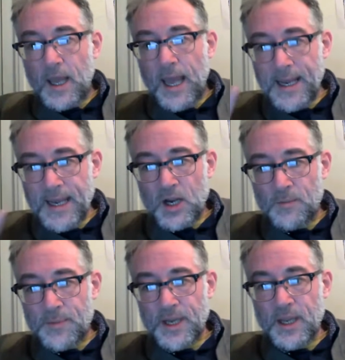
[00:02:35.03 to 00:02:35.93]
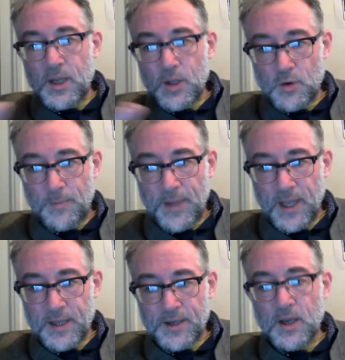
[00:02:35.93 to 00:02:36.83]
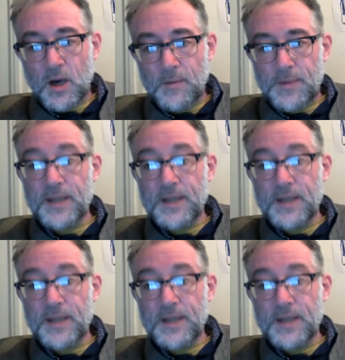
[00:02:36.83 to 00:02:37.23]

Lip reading: Any company, European company,